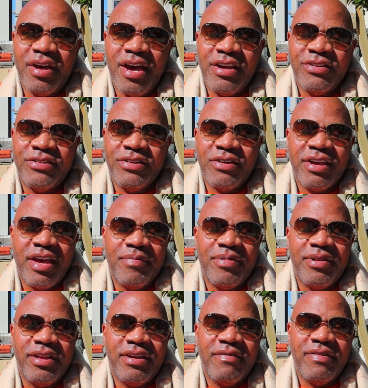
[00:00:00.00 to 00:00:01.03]
I still can't
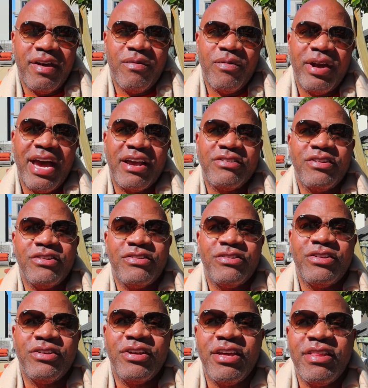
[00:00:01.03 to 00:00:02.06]
believe that we're actually
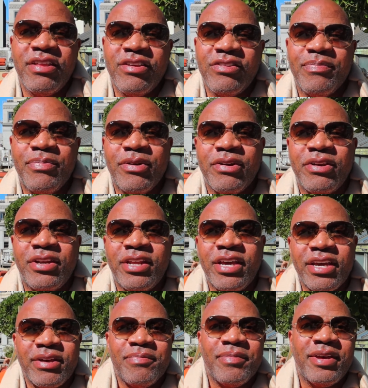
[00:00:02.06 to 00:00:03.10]
still in this
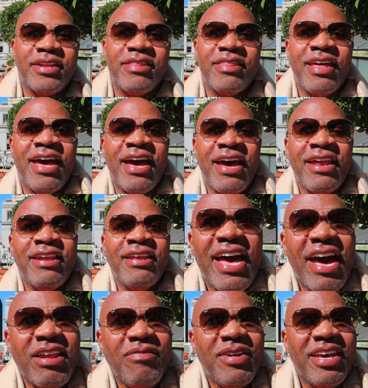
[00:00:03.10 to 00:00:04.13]
predicament. That,
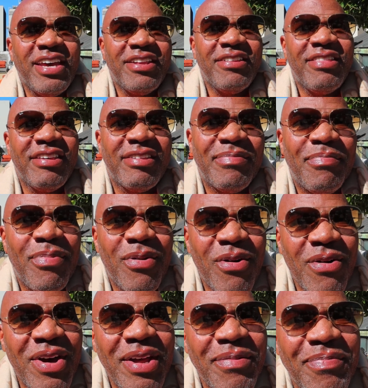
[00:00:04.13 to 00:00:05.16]
how did we get to this
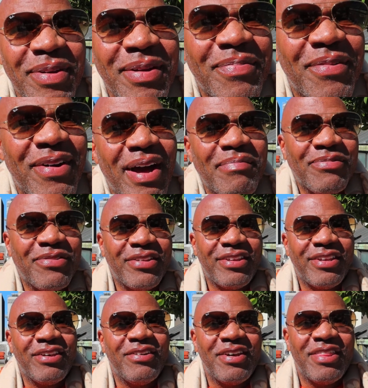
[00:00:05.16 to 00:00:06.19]
point, people? I'm
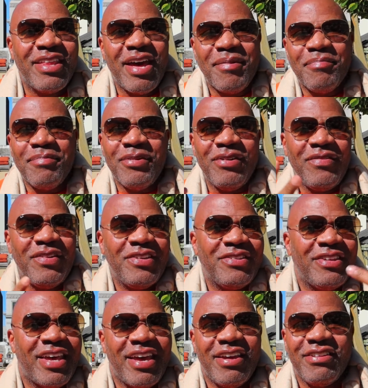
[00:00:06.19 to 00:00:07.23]
still in that movie
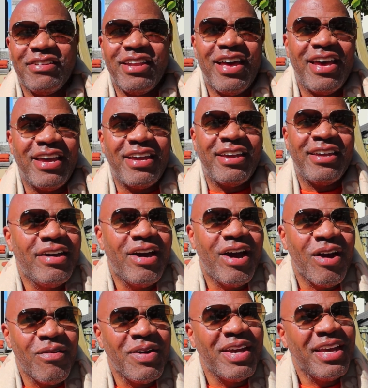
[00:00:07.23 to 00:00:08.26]
stage. Like,
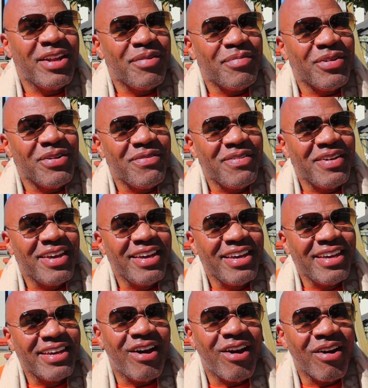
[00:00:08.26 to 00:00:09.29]
are we in a movie?
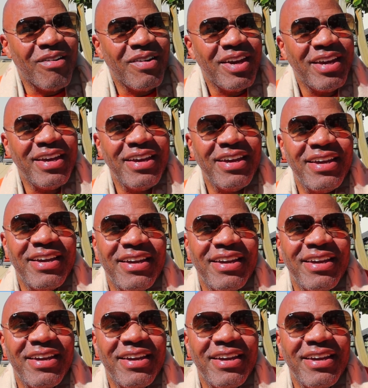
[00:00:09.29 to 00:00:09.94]
Are we?